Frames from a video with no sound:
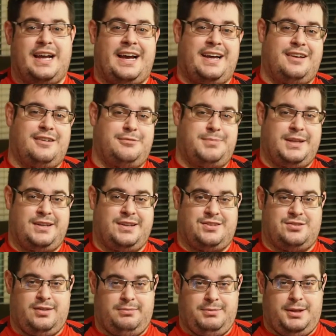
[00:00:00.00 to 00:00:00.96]
I have been
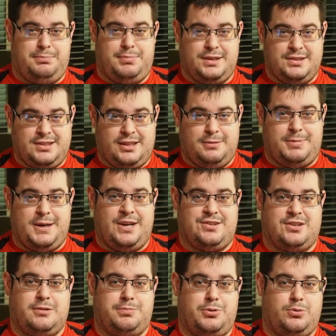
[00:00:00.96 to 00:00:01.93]
extremely busy the
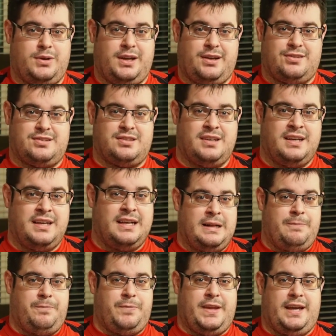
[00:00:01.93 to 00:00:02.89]
past couple weeks,
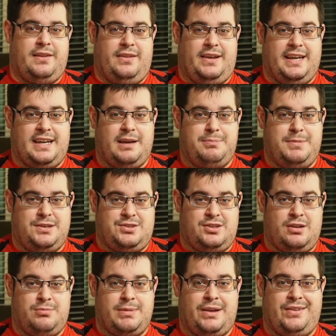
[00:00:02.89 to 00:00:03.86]
and like I
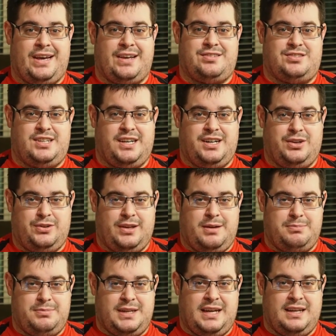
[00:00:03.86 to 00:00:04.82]
mentioned in my last channel
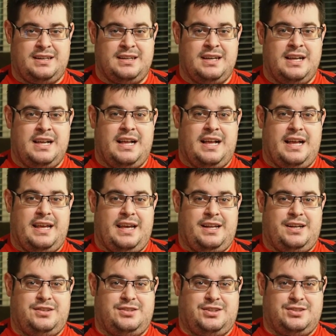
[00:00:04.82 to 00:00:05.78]
update,
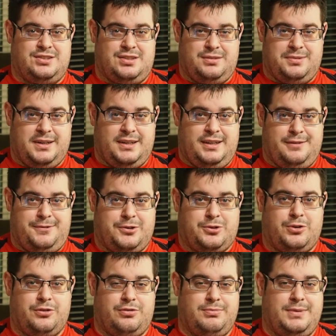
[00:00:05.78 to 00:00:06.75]
it is also very
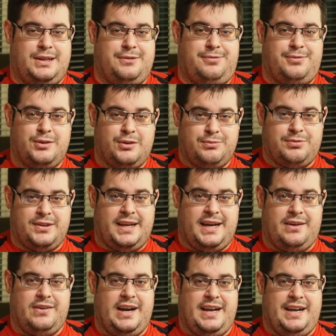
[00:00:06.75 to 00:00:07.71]
difficult for me to film for
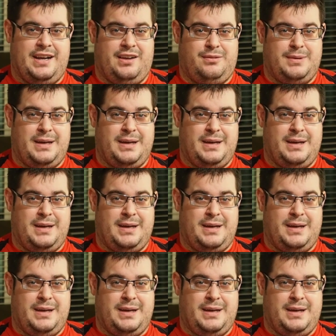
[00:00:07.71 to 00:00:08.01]
that right now.